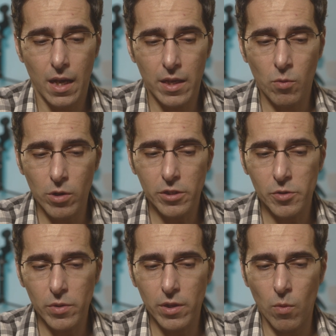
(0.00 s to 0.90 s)
It
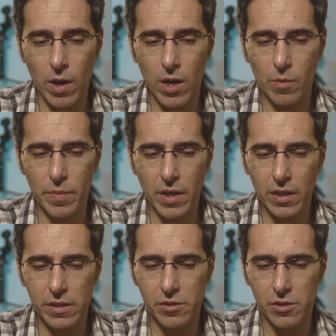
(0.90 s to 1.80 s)
works really well
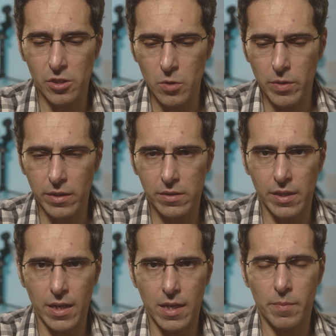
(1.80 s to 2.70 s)
because you can
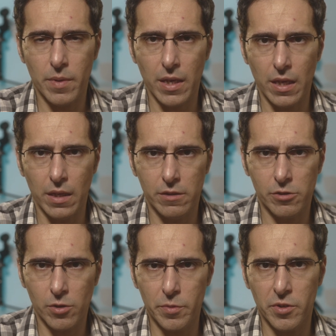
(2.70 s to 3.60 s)
set up a
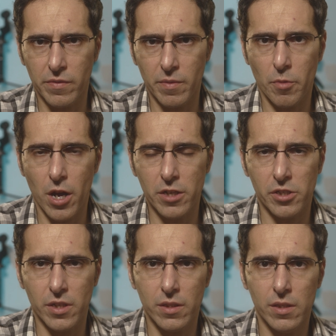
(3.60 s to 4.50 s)
description of the
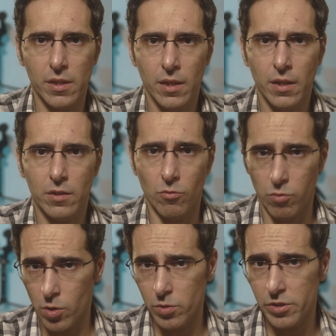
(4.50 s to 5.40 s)
project, the
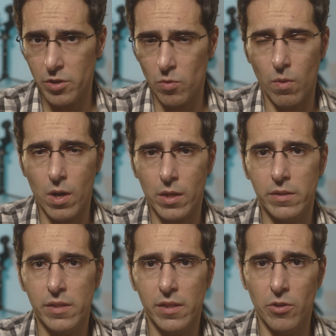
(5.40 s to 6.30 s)
roles that you
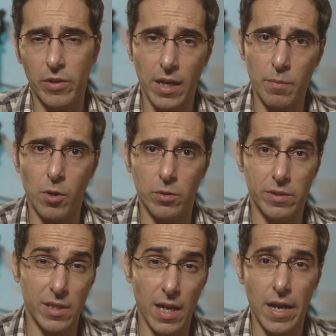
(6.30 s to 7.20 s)
want. You can upload
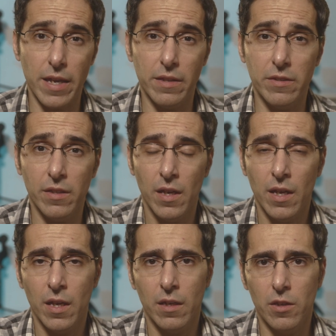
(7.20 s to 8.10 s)
sides.
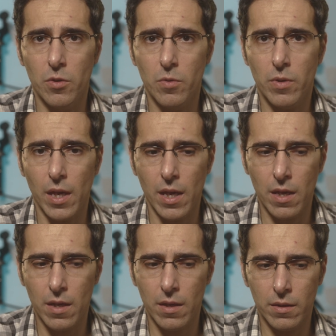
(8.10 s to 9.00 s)
You
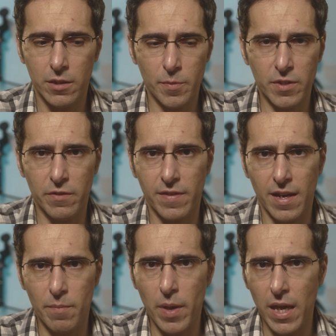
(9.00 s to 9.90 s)
can
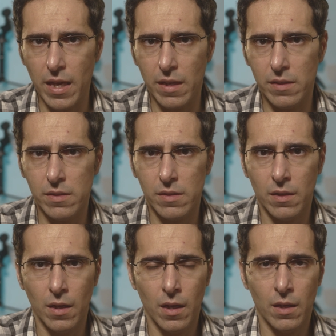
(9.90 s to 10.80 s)
specify pays.
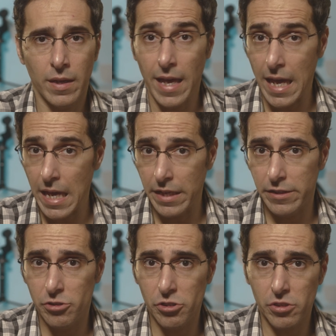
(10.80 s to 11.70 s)

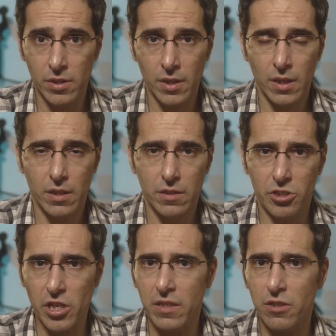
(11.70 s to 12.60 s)
age,
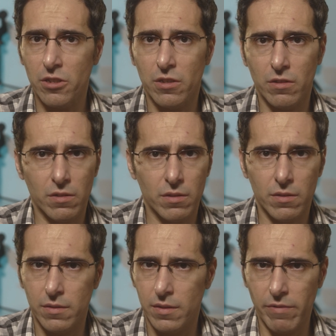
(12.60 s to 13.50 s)

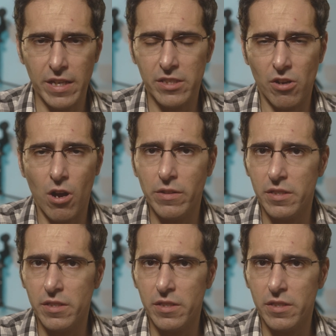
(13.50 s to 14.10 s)
gender, race, all